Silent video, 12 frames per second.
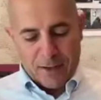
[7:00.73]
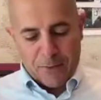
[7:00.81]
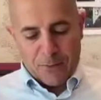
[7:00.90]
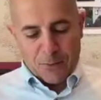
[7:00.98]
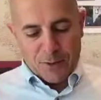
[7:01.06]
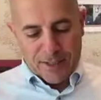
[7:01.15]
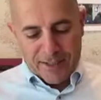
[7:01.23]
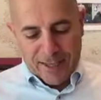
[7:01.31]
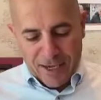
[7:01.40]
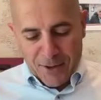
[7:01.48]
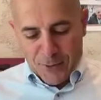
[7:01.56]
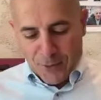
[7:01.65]
If you
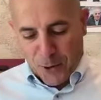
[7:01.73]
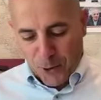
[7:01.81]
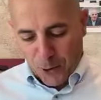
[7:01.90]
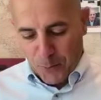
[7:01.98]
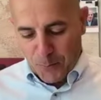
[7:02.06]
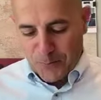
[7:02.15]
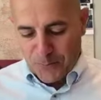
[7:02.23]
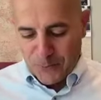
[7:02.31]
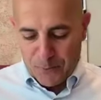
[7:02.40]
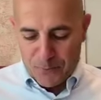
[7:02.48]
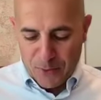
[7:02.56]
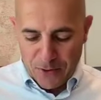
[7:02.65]
stake your hopes for
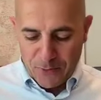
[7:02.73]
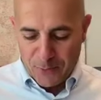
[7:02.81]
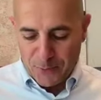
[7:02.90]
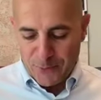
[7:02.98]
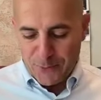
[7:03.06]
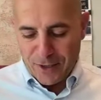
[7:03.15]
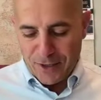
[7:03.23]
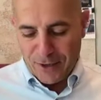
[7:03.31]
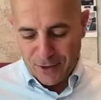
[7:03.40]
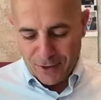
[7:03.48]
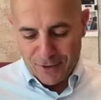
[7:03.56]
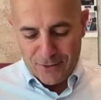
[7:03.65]
a breakthrough on trying
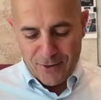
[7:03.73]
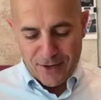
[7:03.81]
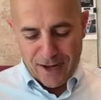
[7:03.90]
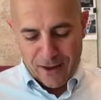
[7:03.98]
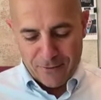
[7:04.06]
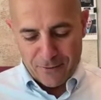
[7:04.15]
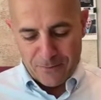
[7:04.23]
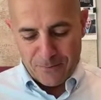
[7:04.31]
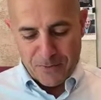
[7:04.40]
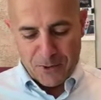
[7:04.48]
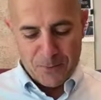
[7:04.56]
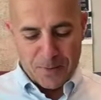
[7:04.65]
harder than ever,
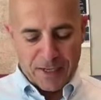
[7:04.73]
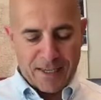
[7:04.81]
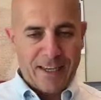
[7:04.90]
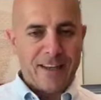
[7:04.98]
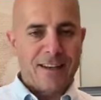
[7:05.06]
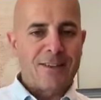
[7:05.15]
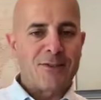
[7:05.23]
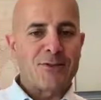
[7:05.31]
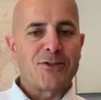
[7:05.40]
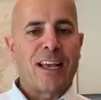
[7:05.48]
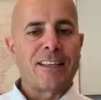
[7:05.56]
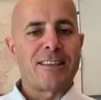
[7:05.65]
you might kill your
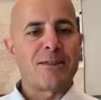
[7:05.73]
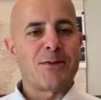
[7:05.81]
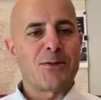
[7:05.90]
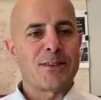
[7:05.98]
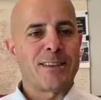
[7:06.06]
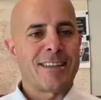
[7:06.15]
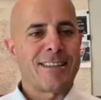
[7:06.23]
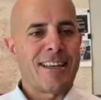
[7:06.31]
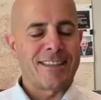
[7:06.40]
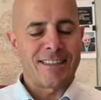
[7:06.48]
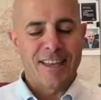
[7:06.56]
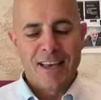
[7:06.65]
chances for
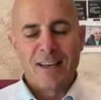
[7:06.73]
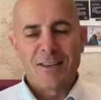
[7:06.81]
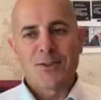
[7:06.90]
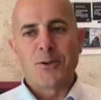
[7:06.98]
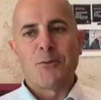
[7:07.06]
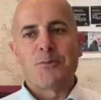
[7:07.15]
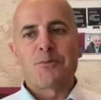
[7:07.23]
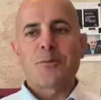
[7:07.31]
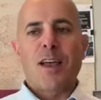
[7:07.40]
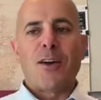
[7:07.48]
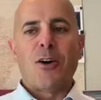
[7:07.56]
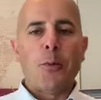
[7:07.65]
success. So
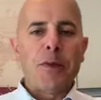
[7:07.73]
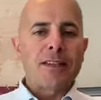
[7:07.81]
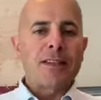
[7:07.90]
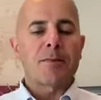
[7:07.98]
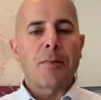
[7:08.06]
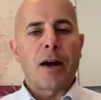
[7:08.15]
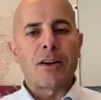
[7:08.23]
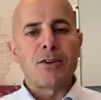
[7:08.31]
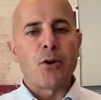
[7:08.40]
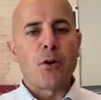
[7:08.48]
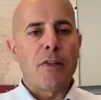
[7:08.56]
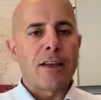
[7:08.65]
I hope this inspired
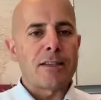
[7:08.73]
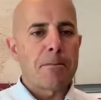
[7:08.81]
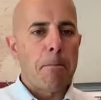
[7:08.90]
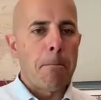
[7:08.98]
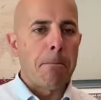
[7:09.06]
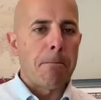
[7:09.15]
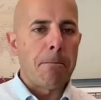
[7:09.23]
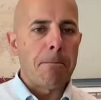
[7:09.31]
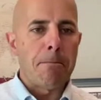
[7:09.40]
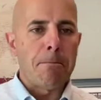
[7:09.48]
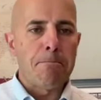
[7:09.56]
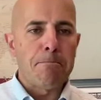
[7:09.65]
you on this
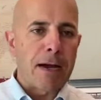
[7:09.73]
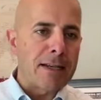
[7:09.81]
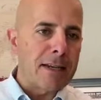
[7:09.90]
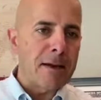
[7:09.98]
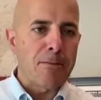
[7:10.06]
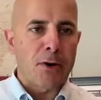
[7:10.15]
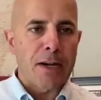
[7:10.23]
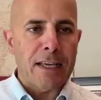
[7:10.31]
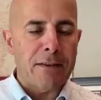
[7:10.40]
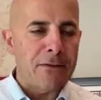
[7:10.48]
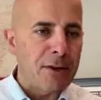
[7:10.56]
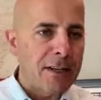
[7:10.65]
Monday
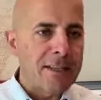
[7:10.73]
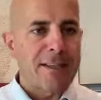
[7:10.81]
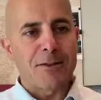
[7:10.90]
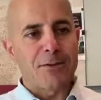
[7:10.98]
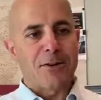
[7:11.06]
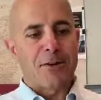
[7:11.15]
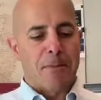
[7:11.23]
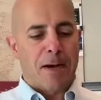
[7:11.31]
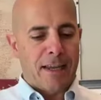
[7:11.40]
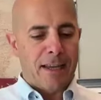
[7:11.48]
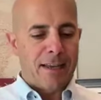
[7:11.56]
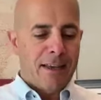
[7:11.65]
morning. If you're listening to it on a
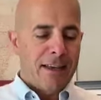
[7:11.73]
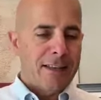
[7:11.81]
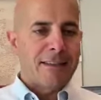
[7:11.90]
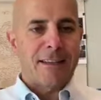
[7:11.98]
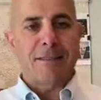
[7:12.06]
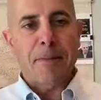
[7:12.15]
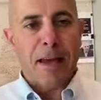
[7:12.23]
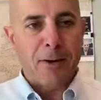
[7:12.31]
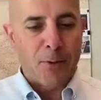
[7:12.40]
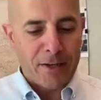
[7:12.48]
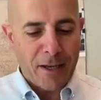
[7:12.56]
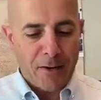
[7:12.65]
Monday, it doesn't matter
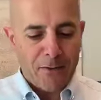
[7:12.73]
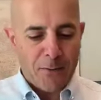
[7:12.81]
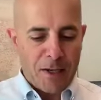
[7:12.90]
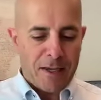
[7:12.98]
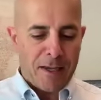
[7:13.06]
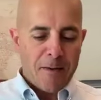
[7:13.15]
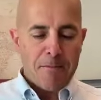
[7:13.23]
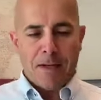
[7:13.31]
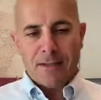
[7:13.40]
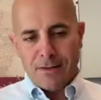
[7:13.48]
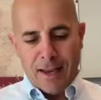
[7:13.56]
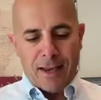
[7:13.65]
what day of the week,
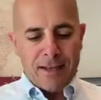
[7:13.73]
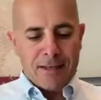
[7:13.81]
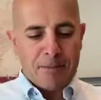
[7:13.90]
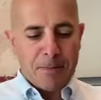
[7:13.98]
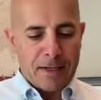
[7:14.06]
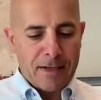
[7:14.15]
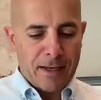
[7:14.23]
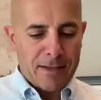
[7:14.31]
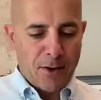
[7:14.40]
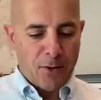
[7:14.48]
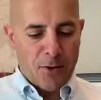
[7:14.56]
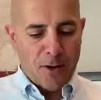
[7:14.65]
but today is Monday.
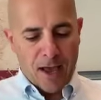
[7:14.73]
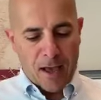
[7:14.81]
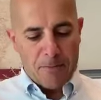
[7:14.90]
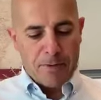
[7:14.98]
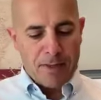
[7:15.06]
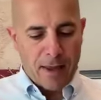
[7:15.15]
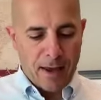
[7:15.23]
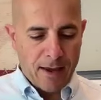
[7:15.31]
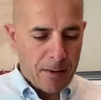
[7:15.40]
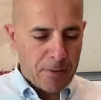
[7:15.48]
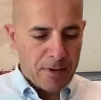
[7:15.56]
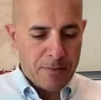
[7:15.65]
So happy day,
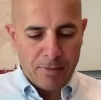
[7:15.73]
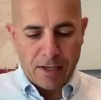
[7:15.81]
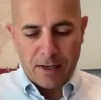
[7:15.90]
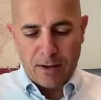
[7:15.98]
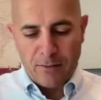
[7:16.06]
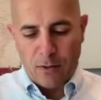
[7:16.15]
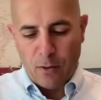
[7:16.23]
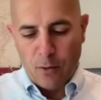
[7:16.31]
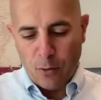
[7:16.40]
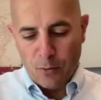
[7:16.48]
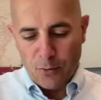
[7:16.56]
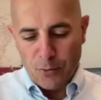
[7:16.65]
happy beginning of a
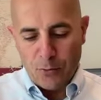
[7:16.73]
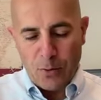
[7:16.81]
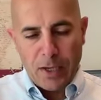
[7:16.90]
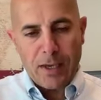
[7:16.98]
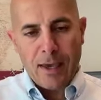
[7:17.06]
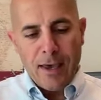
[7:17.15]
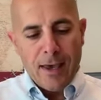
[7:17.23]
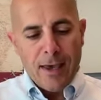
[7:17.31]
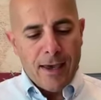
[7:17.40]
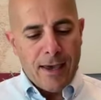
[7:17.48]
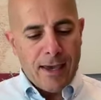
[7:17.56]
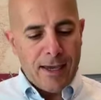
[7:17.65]
whole new week.
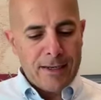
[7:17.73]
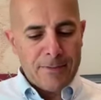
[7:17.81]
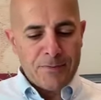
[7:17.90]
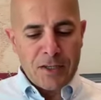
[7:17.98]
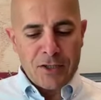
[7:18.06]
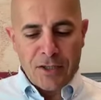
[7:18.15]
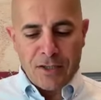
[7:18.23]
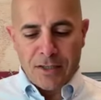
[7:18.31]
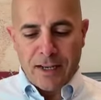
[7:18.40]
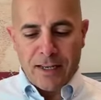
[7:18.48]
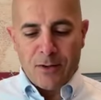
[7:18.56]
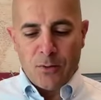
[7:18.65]
And it's just
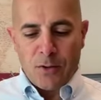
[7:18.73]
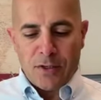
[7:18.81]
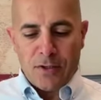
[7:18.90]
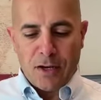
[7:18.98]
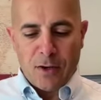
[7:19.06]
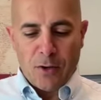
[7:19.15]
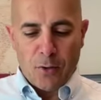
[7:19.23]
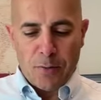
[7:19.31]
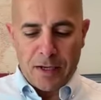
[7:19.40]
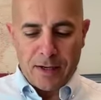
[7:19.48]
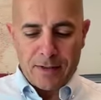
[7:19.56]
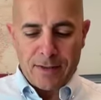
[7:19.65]
exciting where it's going to go
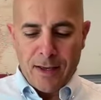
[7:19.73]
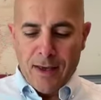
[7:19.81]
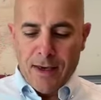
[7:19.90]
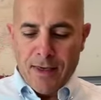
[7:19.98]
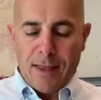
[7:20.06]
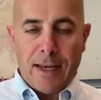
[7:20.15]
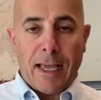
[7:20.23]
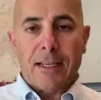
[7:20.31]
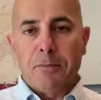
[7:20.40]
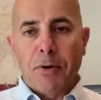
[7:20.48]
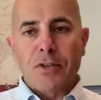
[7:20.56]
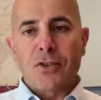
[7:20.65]
because the
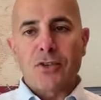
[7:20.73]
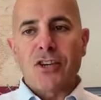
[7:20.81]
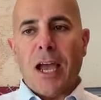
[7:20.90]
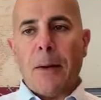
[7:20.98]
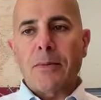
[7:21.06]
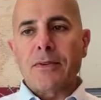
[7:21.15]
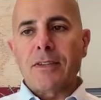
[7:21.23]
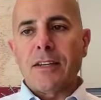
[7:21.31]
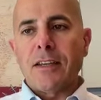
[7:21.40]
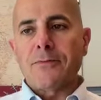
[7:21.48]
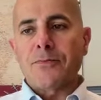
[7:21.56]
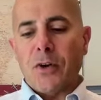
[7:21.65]
next bunch of chapters in
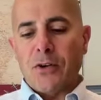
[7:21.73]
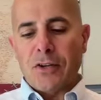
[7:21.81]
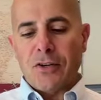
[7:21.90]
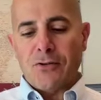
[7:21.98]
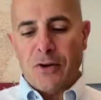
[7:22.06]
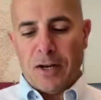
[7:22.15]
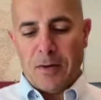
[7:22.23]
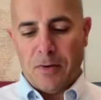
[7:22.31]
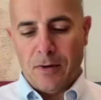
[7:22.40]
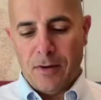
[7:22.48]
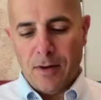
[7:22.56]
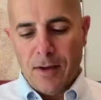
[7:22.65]
here are incredible.